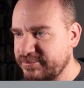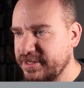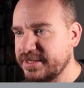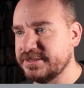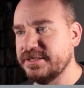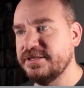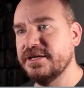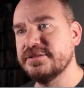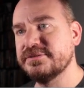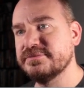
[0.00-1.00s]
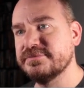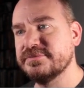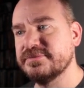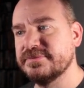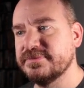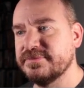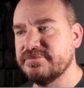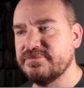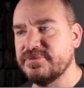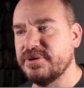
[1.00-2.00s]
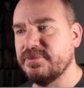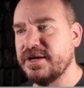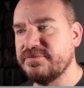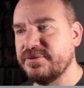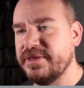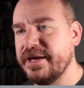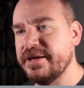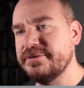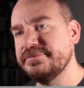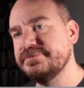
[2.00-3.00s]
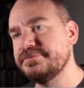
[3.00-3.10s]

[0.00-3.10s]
I say yes. No wait for that.